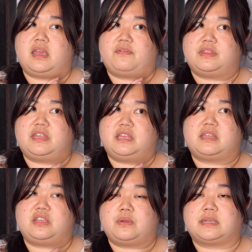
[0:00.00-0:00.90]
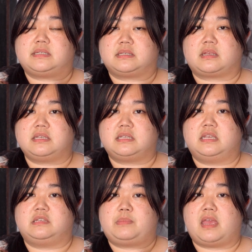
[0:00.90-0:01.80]
everything that you guys discuss
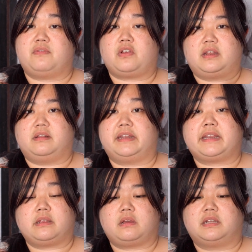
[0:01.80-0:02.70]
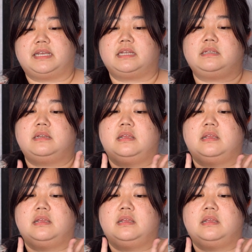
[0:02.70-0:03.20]
is behavior analytic and content.